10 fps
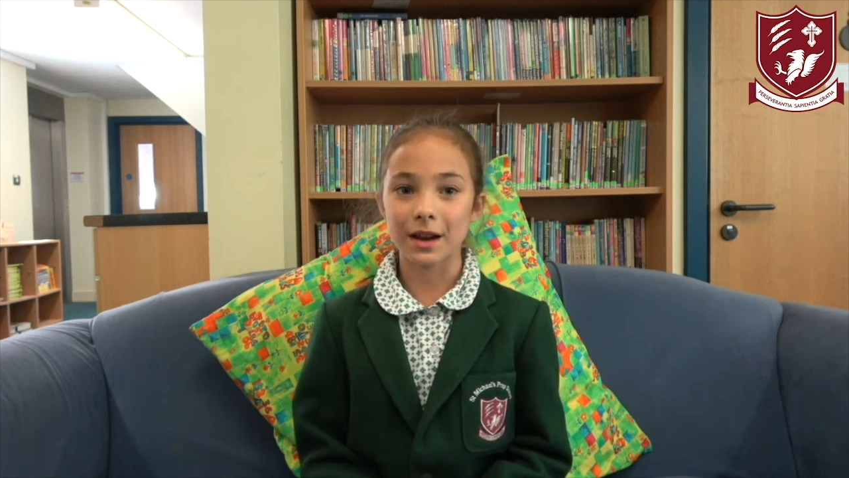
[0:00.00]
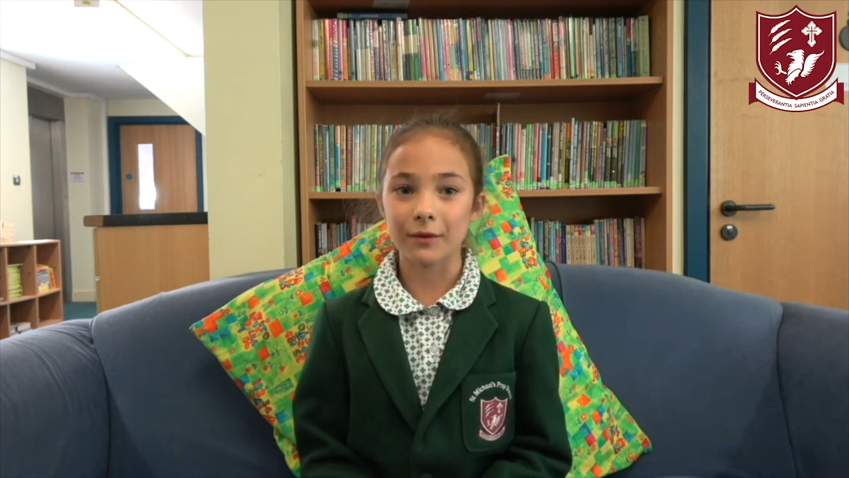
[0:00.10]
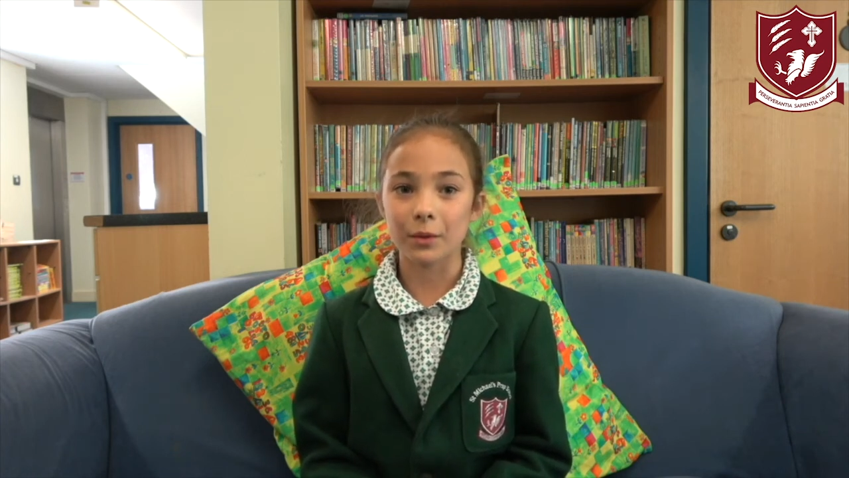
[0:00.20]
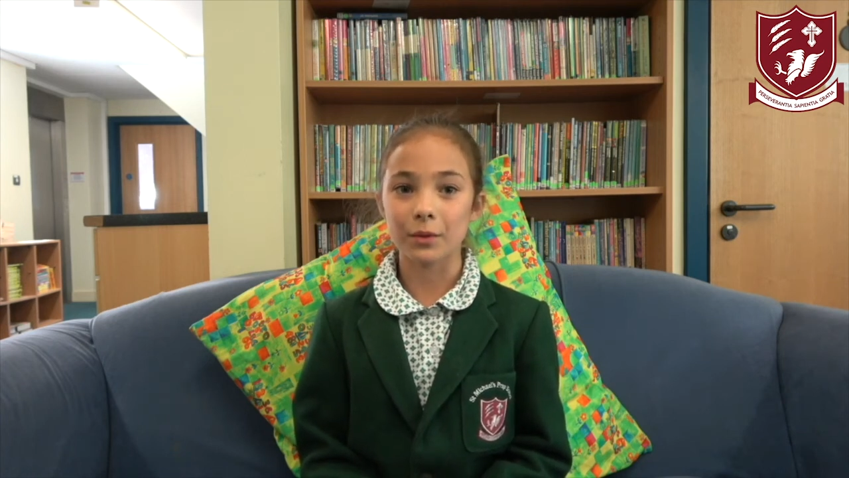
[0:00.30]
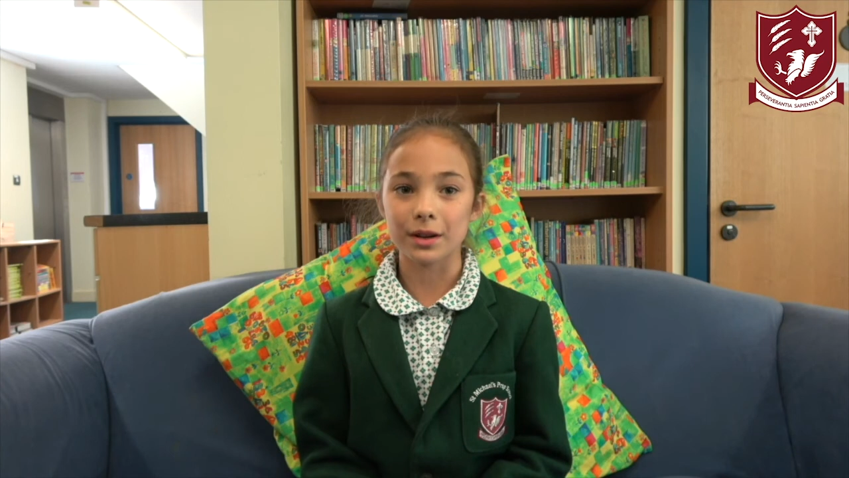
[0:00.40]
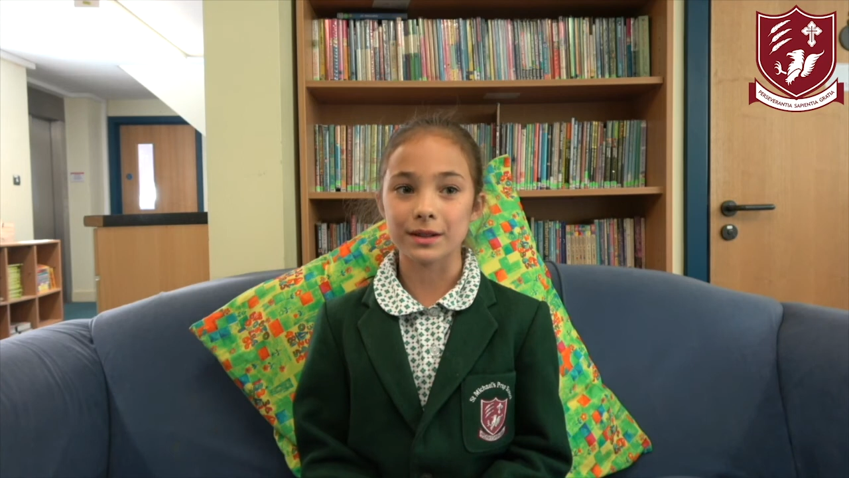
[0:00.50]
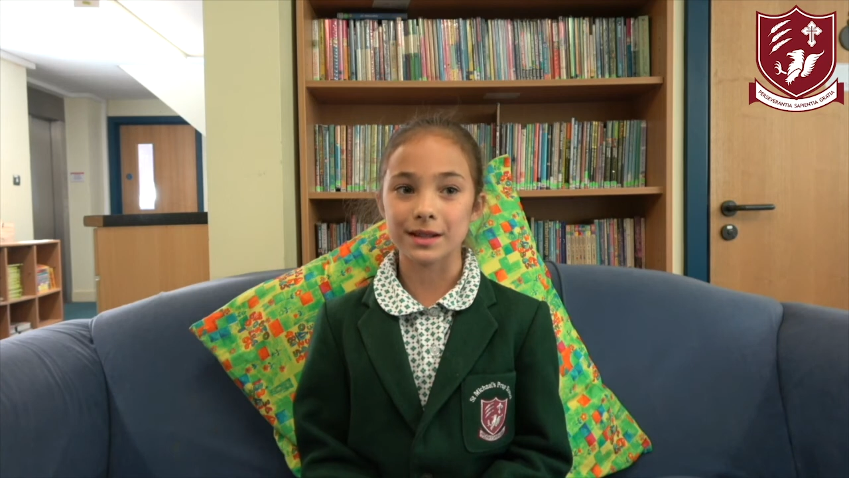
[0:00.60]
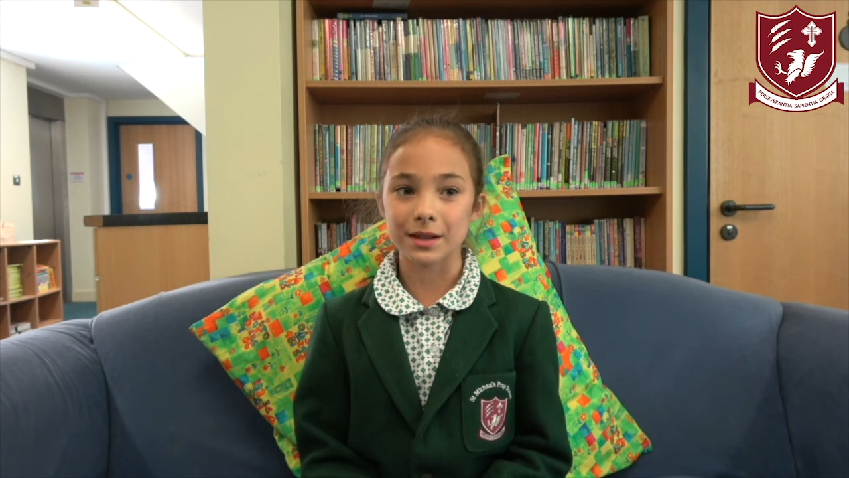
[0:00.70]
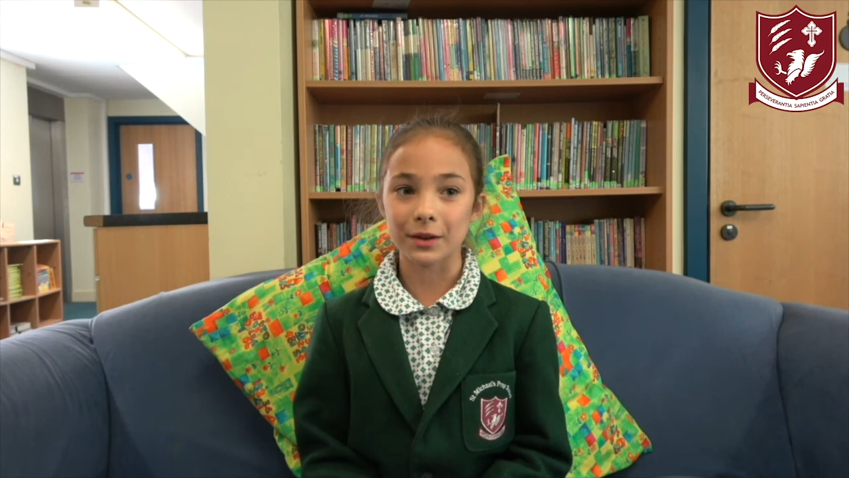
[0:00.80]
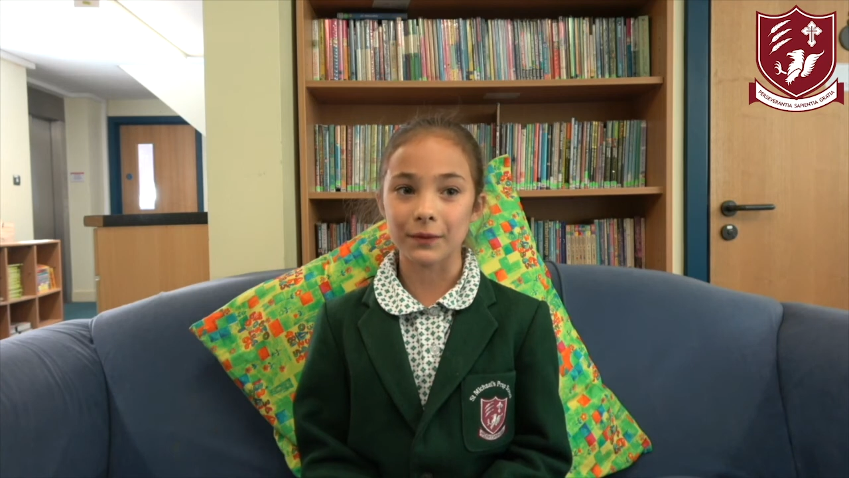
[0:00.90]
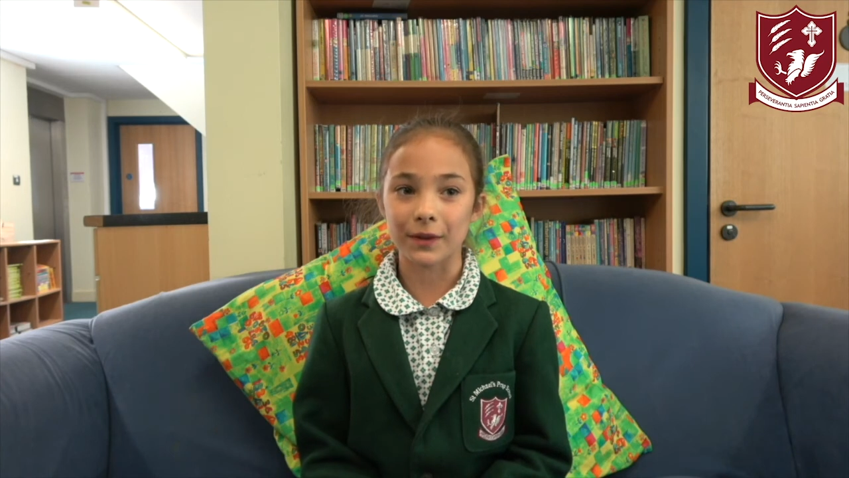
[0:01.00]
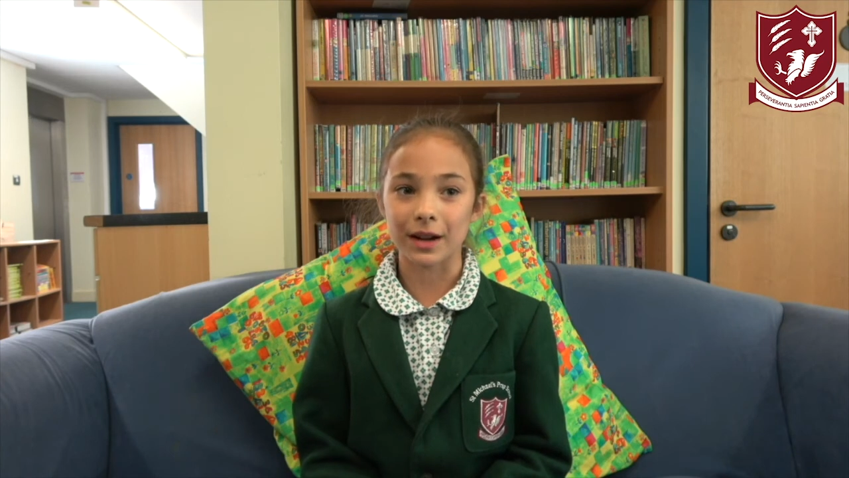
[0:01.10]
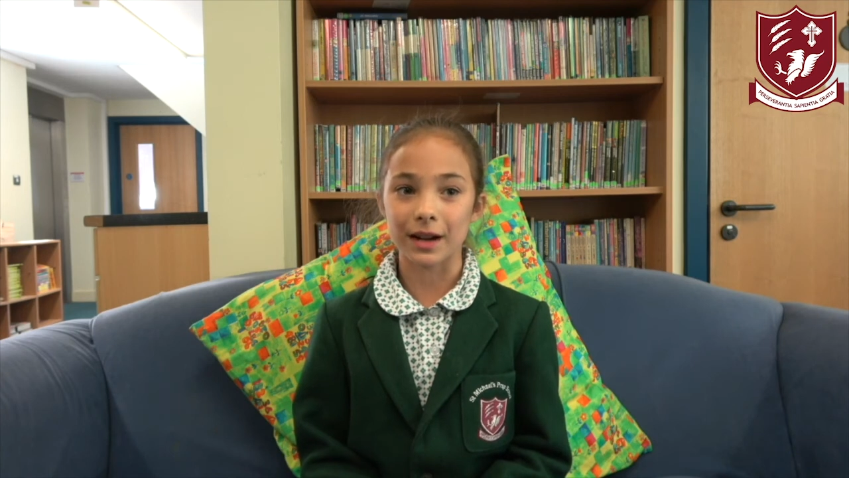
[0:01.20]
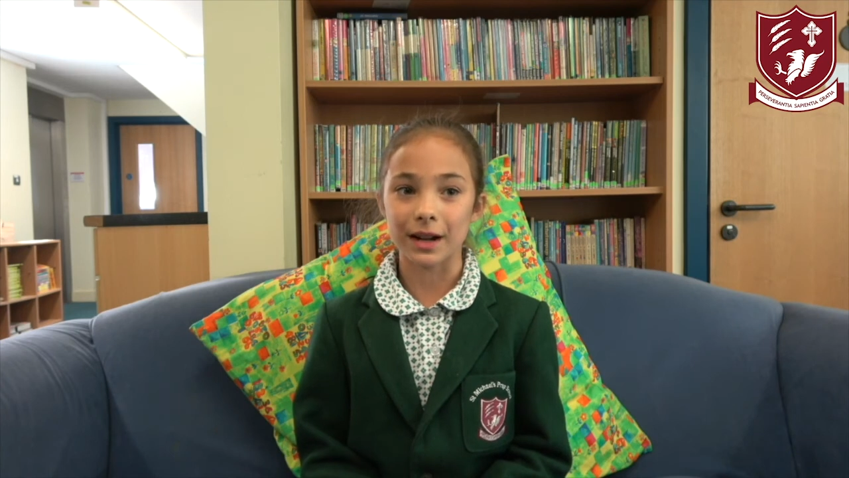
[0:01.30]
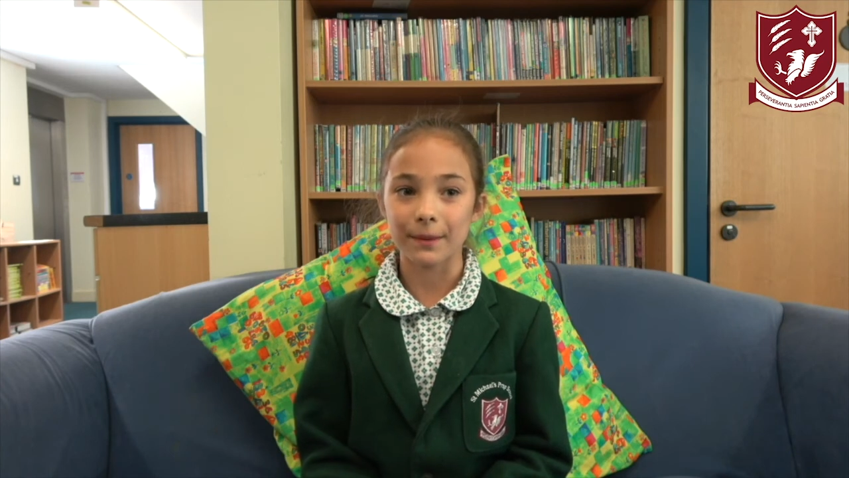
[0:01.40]
everyone is so
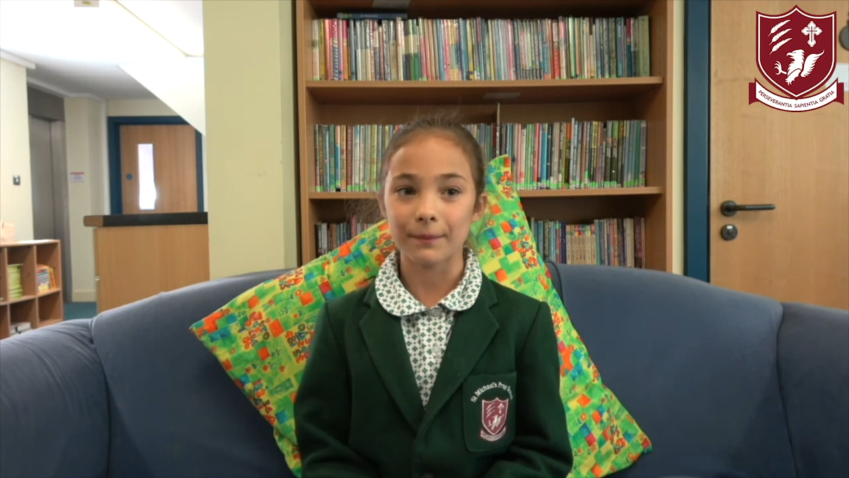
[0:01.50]
friendly.